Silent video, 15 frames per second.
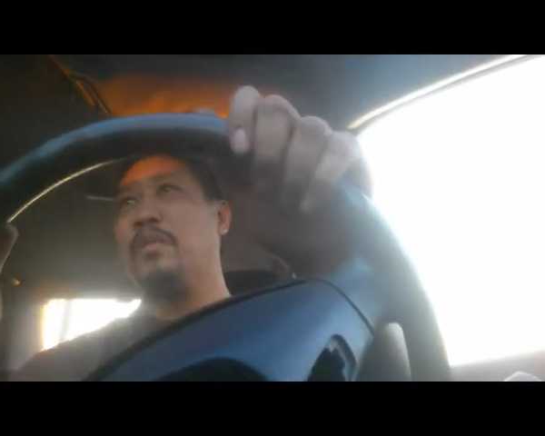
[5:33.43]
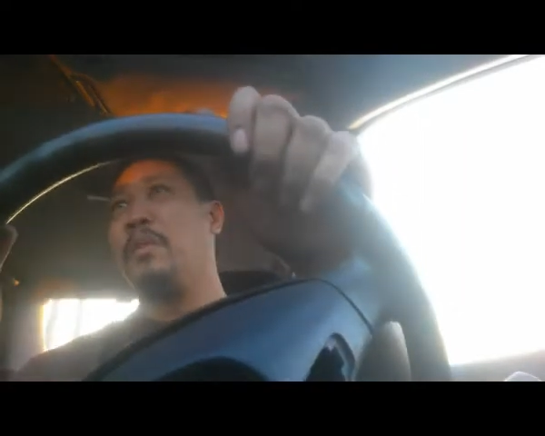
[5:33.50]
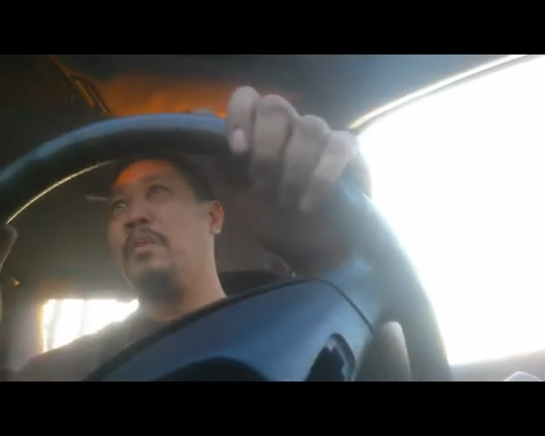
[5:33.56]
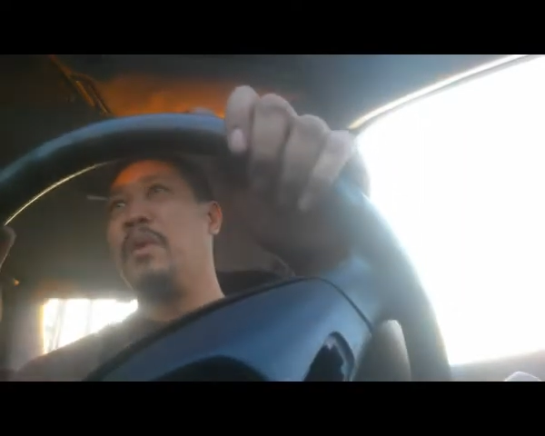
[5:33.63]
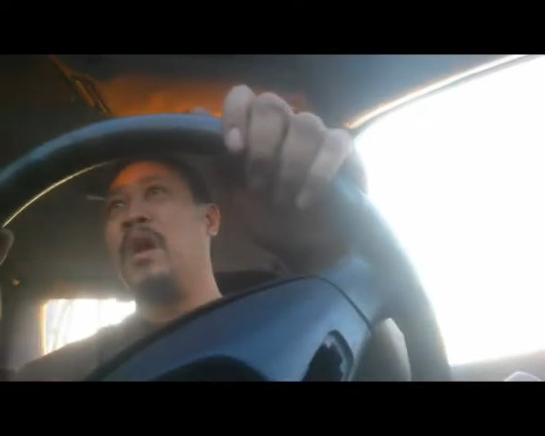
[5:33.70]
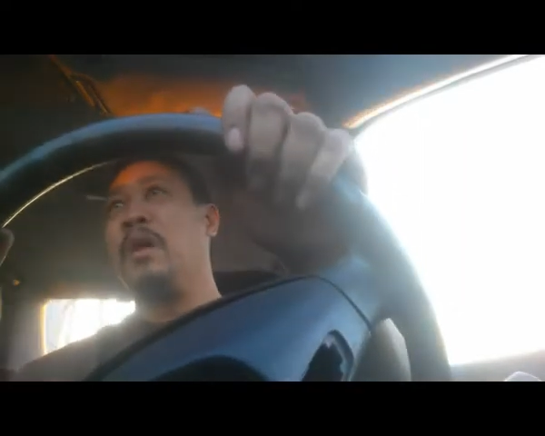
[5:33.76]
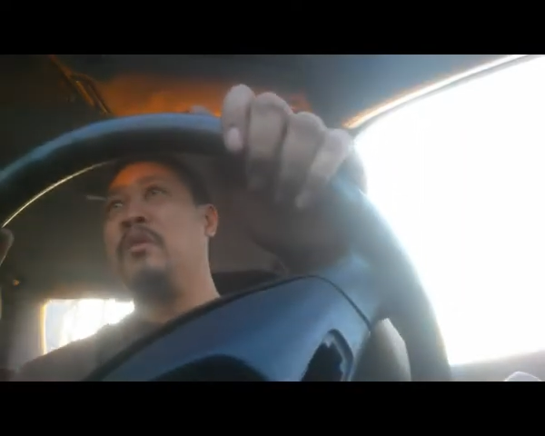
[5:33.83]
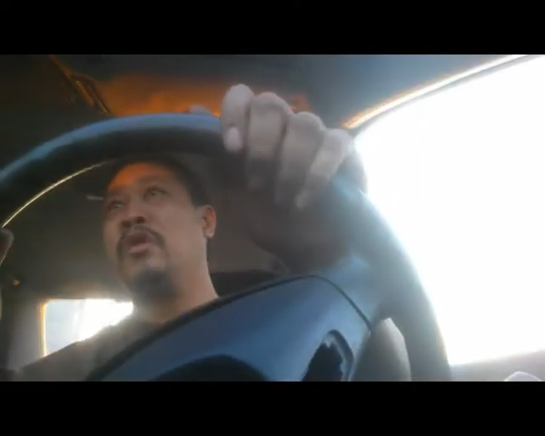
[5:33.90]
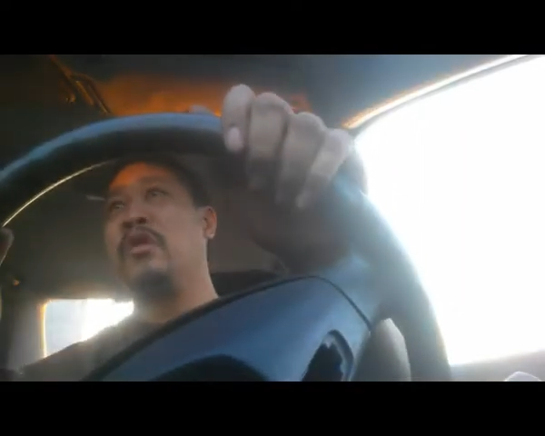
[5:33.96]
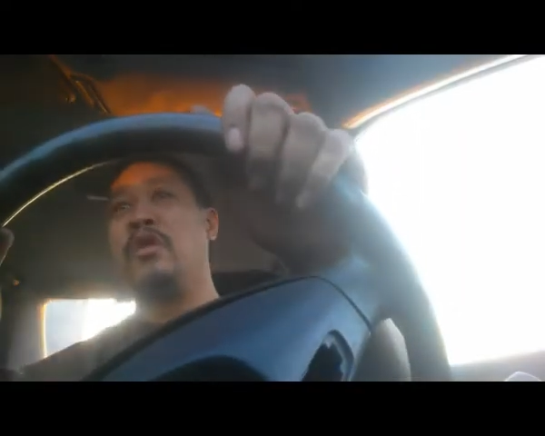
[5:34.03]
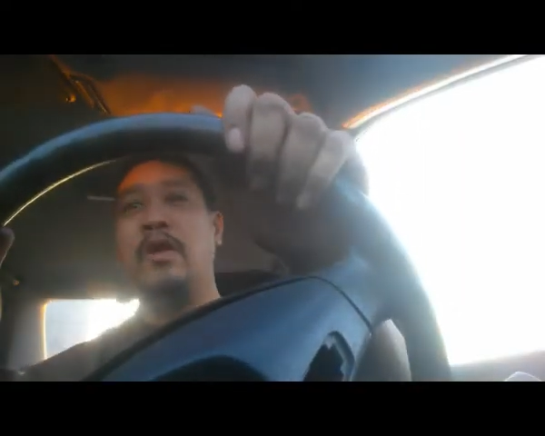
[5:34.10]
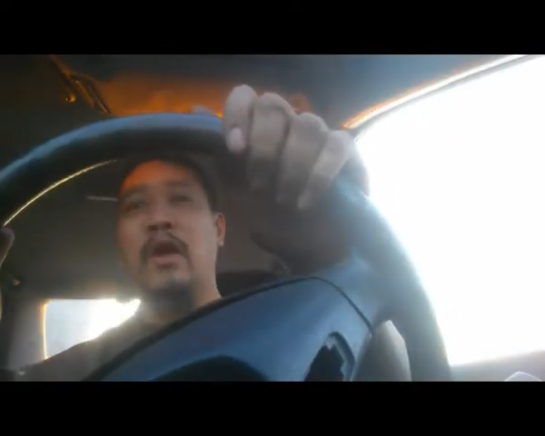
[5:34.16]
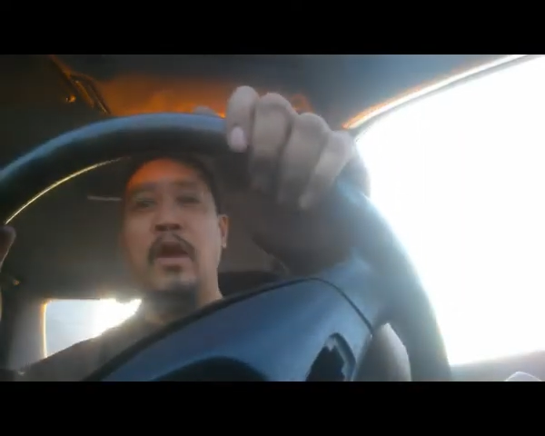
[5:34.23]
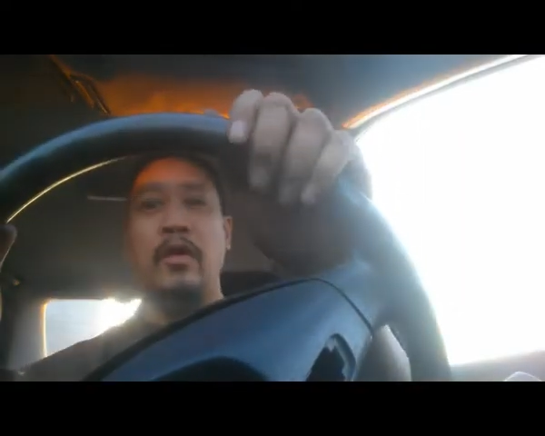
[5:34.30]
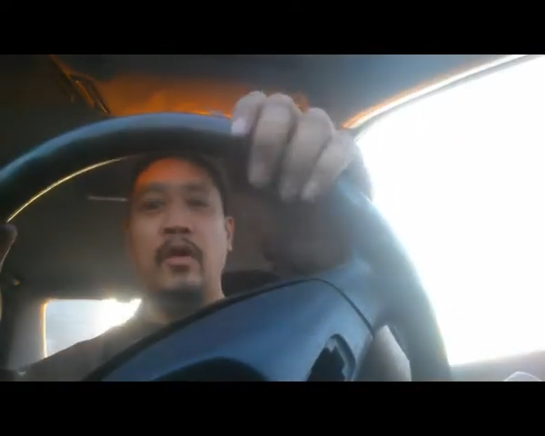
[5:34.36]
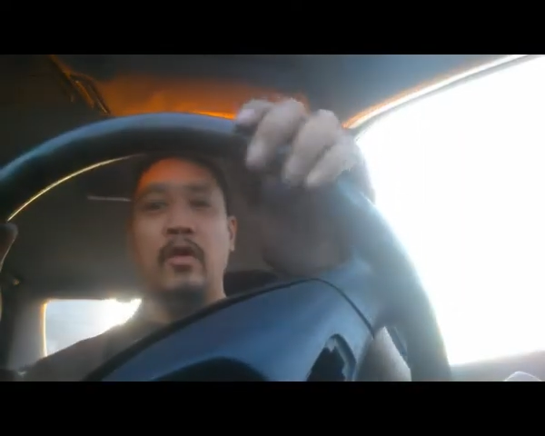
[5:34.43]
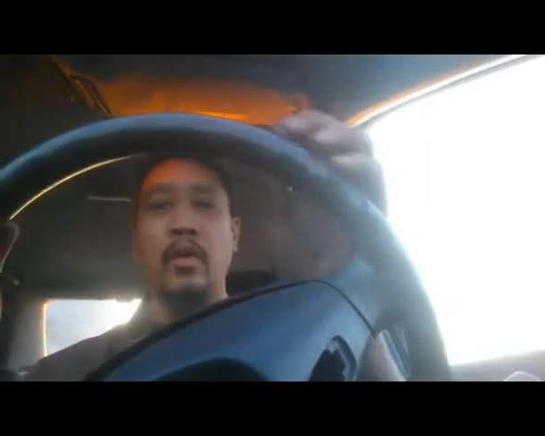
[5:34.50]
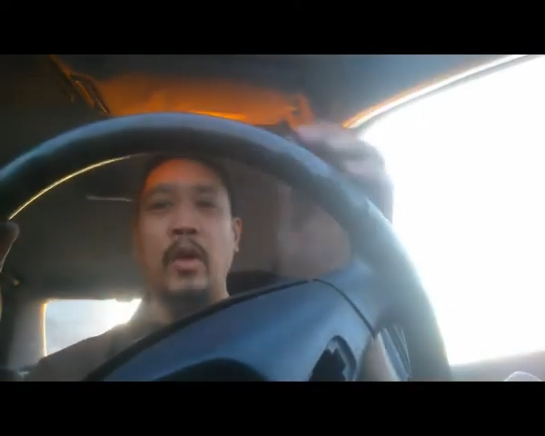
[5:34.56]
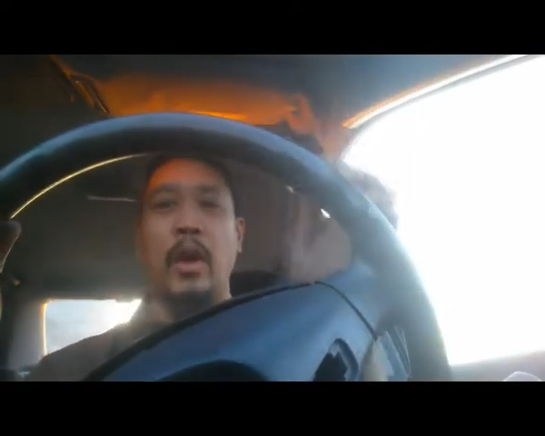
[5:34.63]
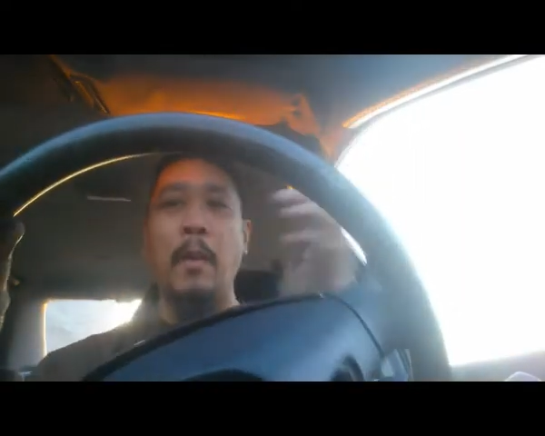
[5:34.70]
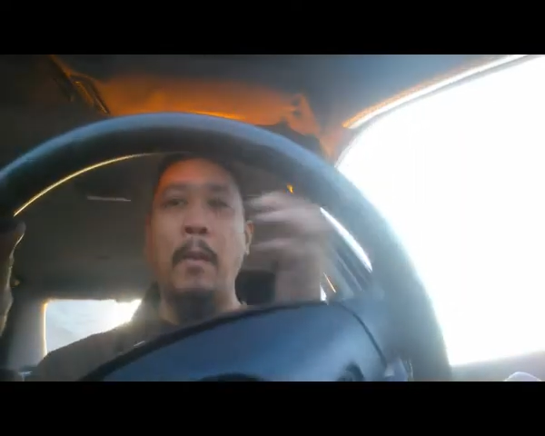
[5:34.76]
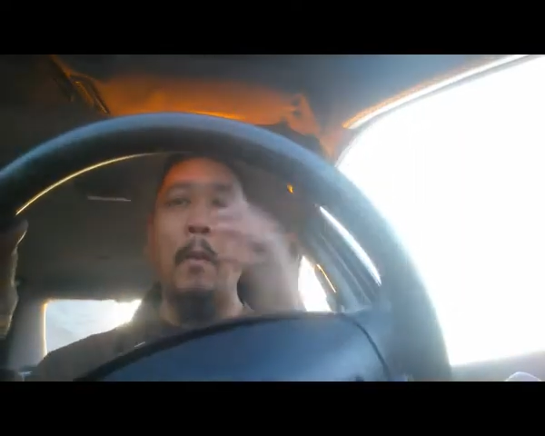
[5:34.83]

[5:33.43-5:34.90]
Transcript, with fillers: my mom used to say it this way,